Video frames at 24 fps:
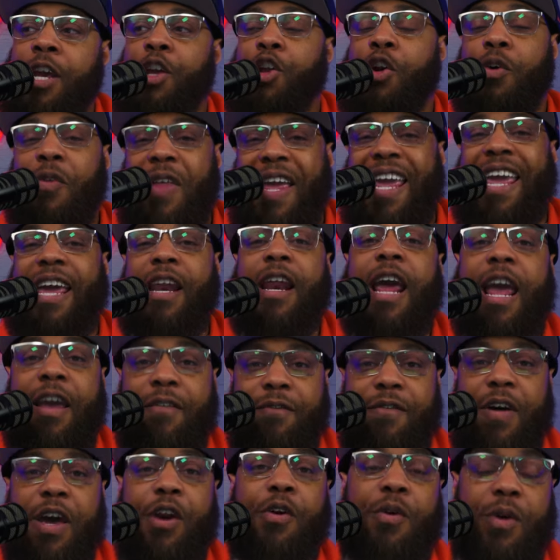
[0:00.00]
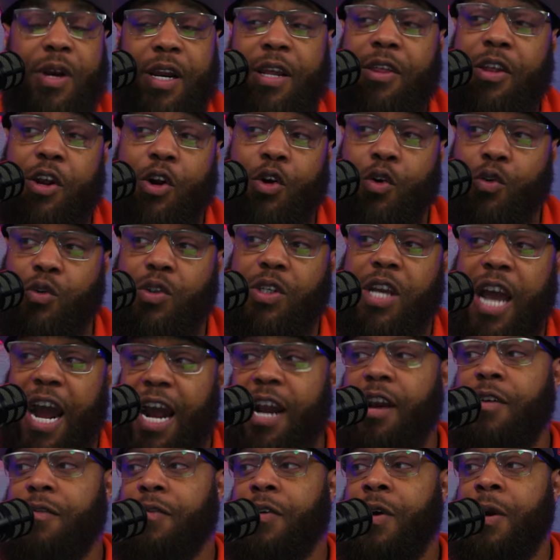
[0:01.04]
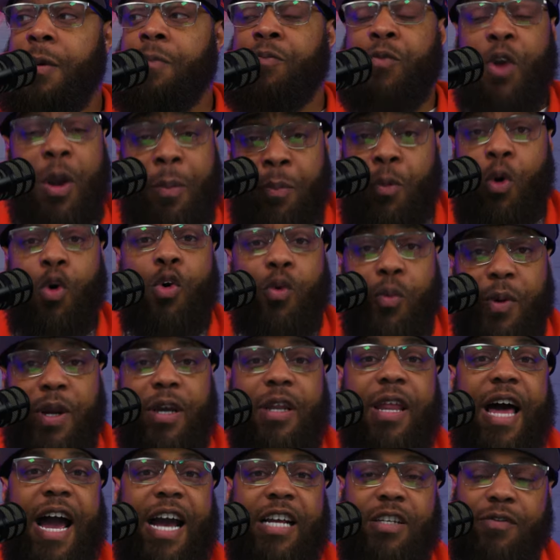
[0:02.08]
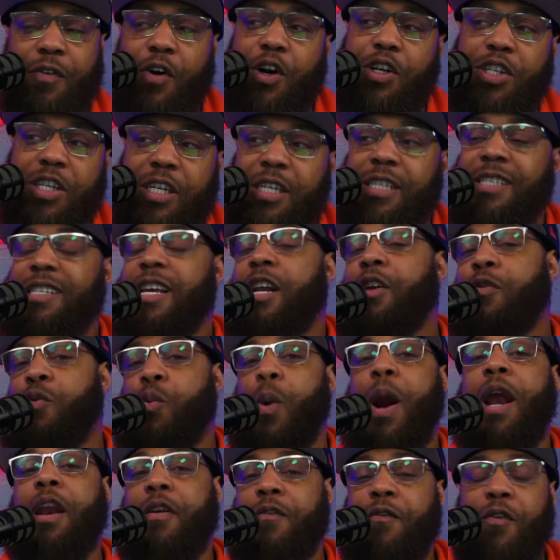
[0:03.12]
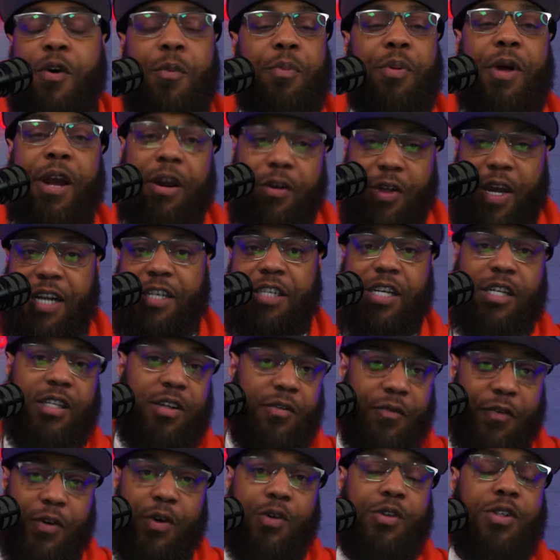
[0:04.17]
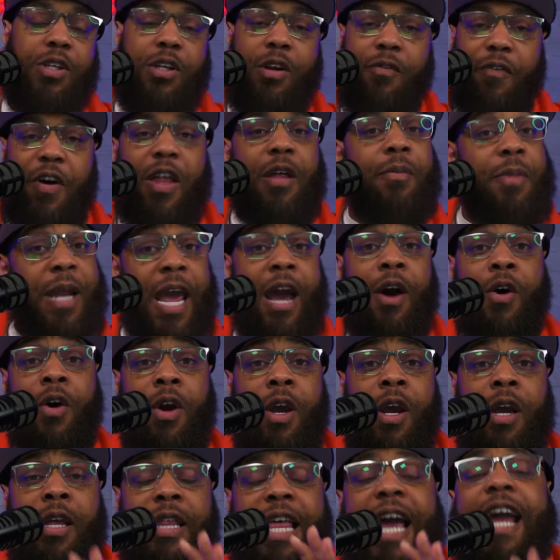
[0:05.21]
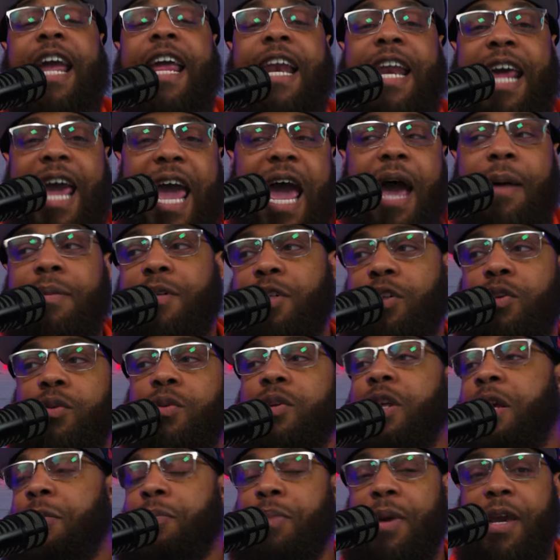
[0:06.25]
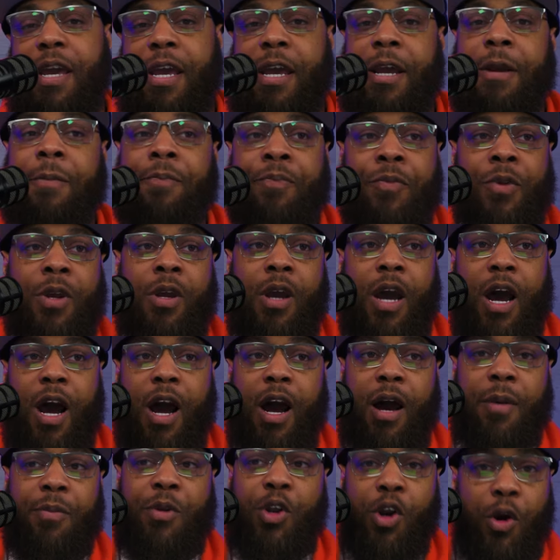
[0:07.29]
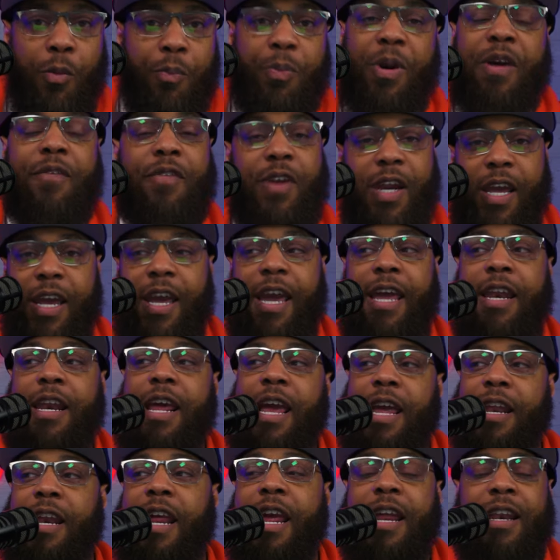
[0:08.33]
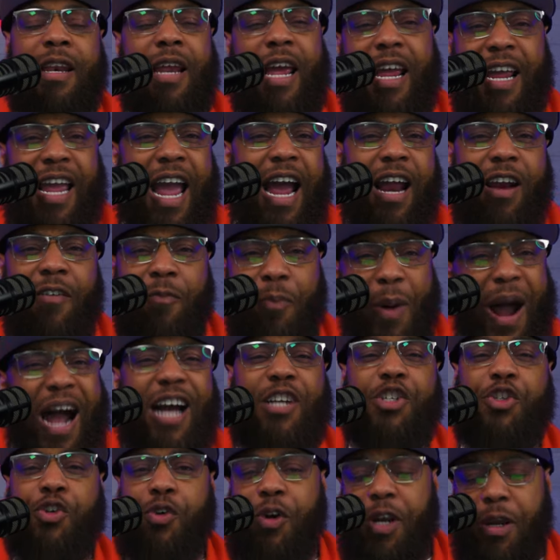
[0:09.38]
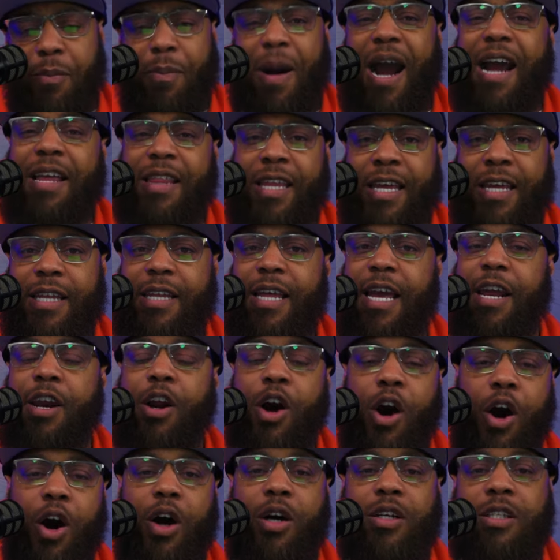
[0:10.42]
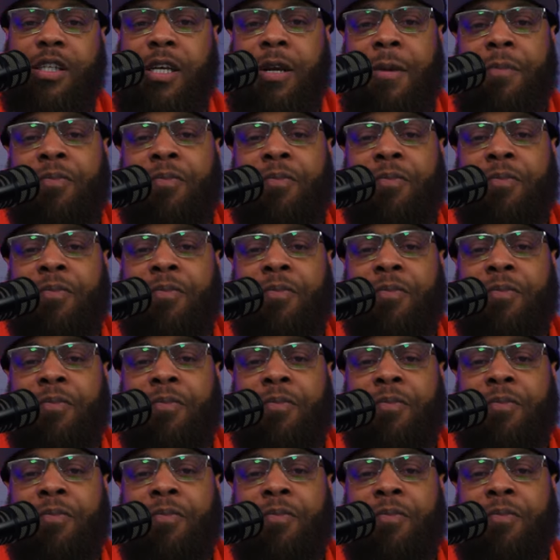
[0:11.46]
you know, they get a veteran in there who's kind of a more realized version instead of waiting for a player like Justin Fields to develop. Now, that could absolutely be, pivoting and kind of posturing by the Atlanta Hawks